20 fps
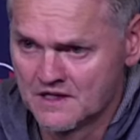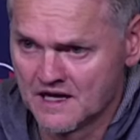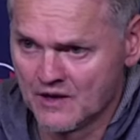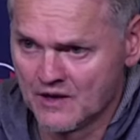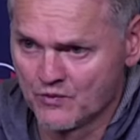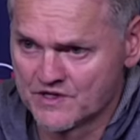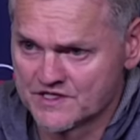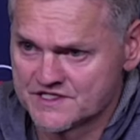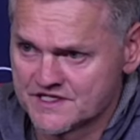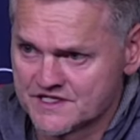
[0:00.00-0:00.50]

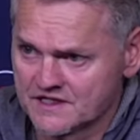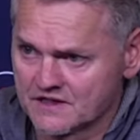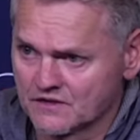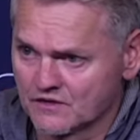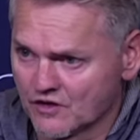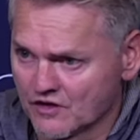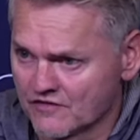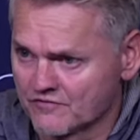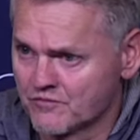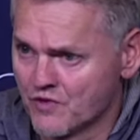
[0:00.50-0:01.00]
and we see a
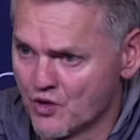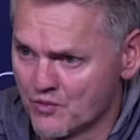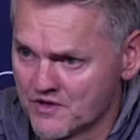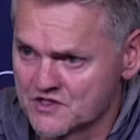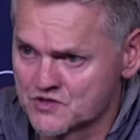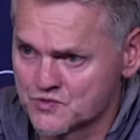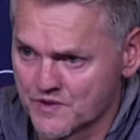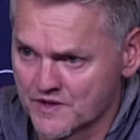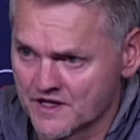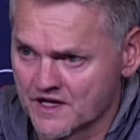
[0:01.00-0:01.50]
lot of
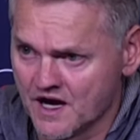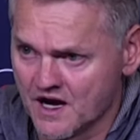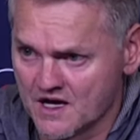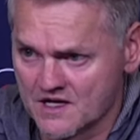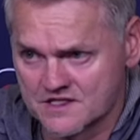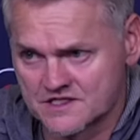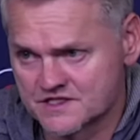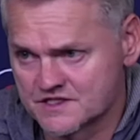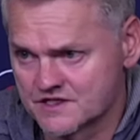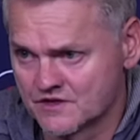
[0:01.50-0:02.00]
moments where
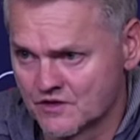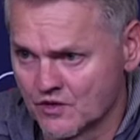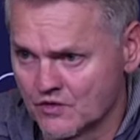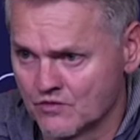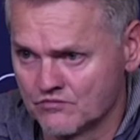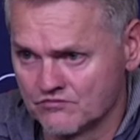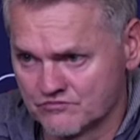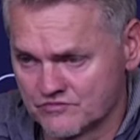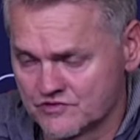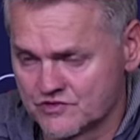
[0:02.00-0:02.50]
guys, you
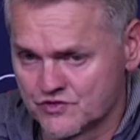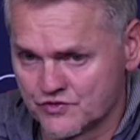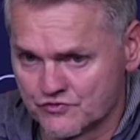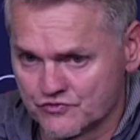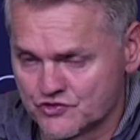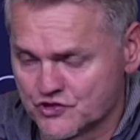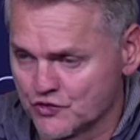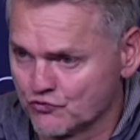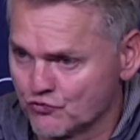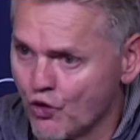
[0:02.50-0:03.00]
know,
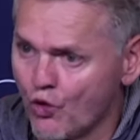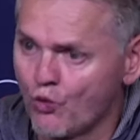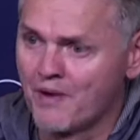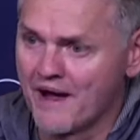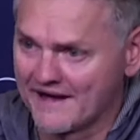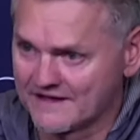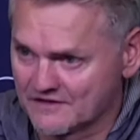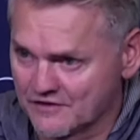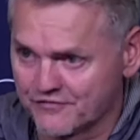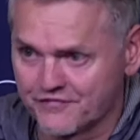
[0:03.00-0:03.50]
to roll
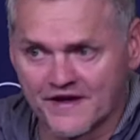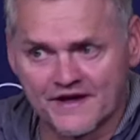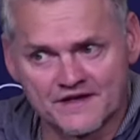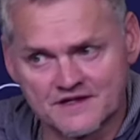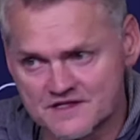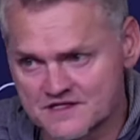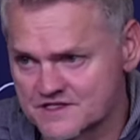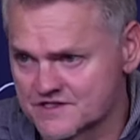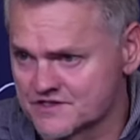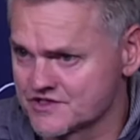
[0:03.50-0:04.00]
back
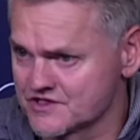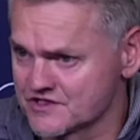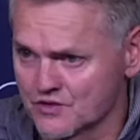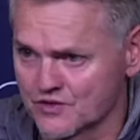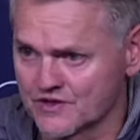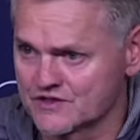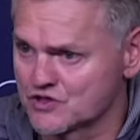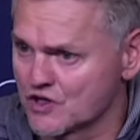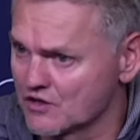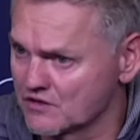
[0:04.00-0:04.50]
defenders. Just
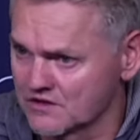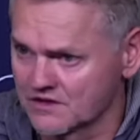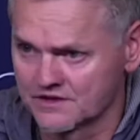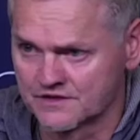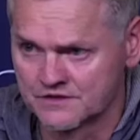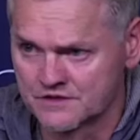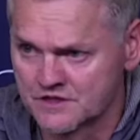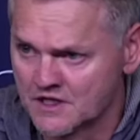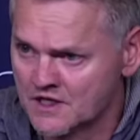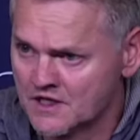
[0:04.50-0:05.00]
look at
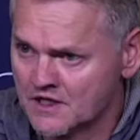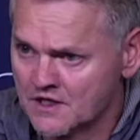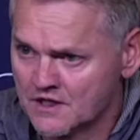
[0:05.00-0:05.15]
Totland.